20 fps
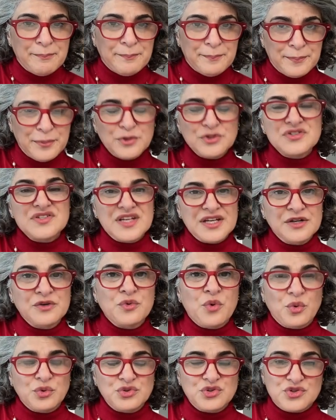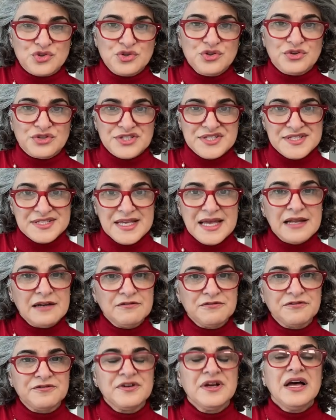put a note to
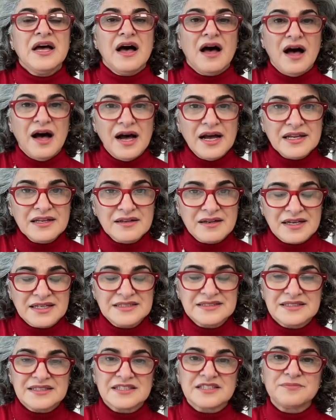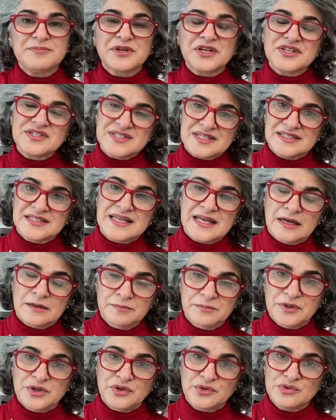yourself, highlight it, because it can
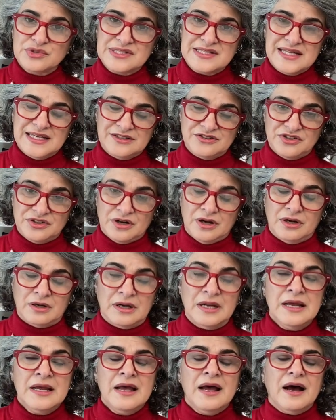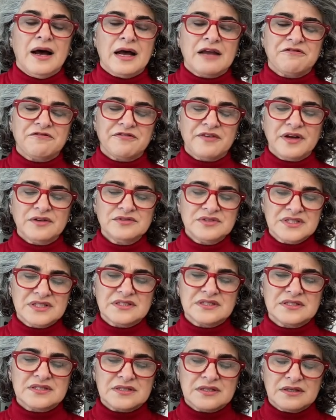be used later on. I found
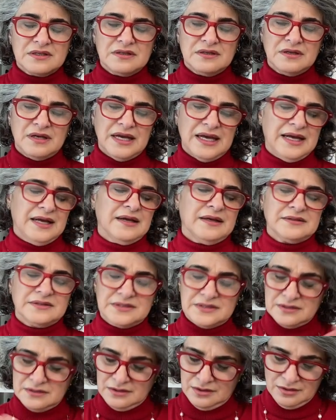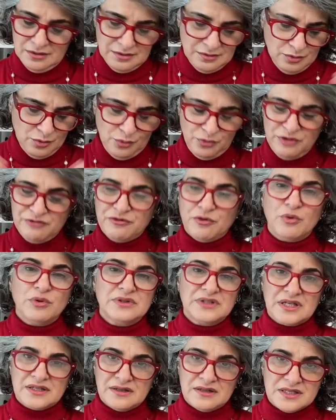it, and we've all
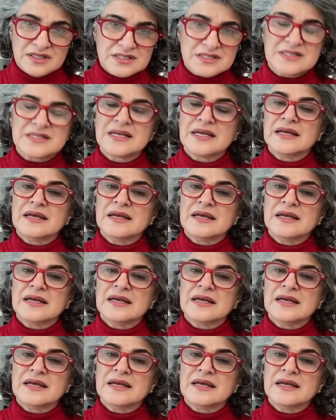done this,